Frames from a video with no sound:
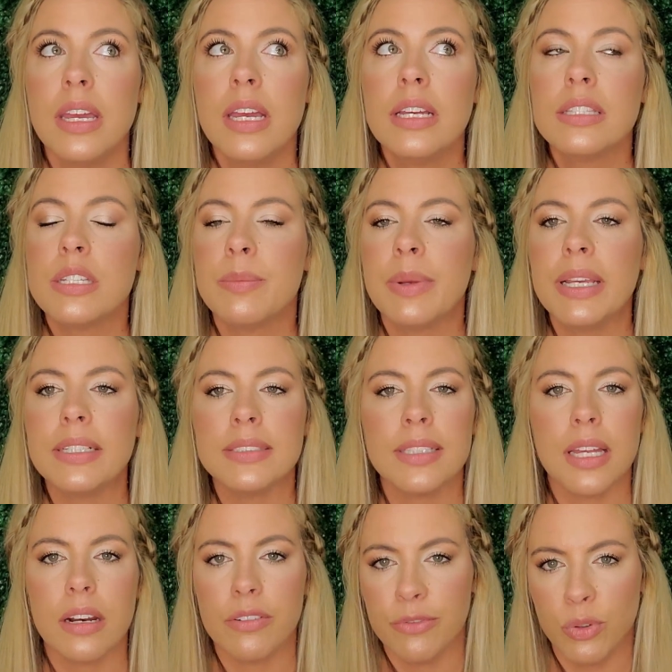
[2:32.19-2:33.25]
To me, it's
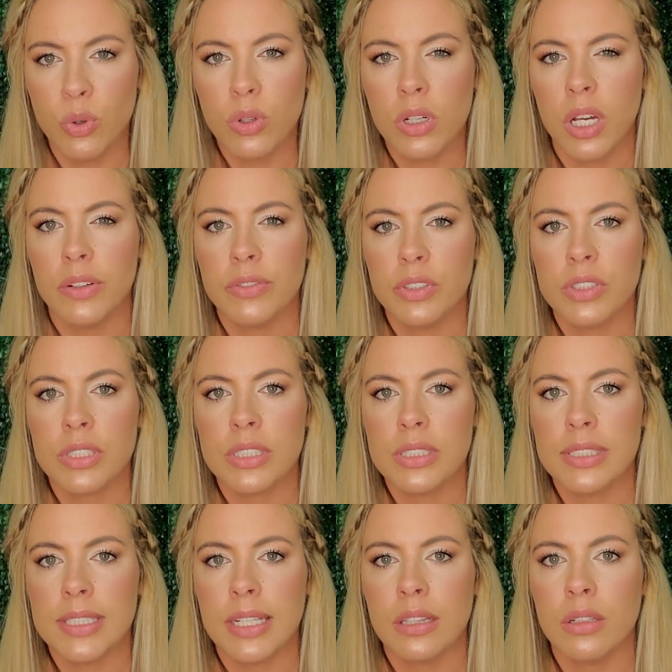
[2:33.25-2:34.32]
not a full coverage
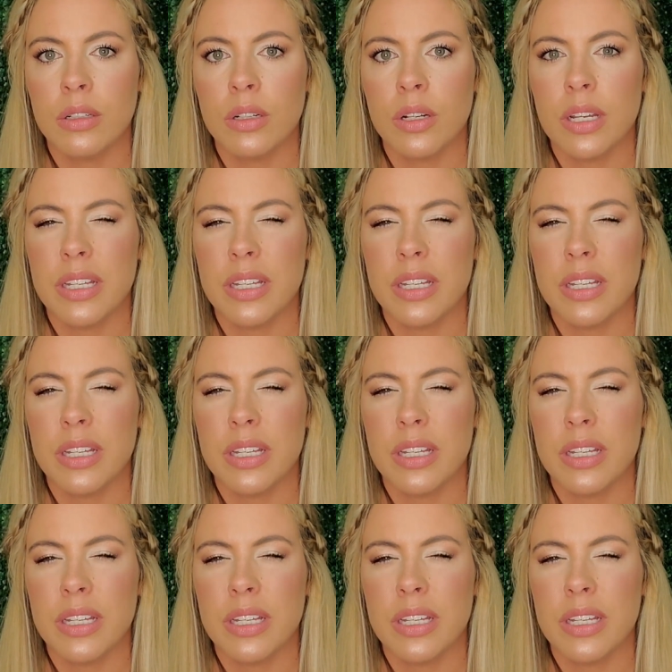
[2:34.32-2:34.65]
concealer.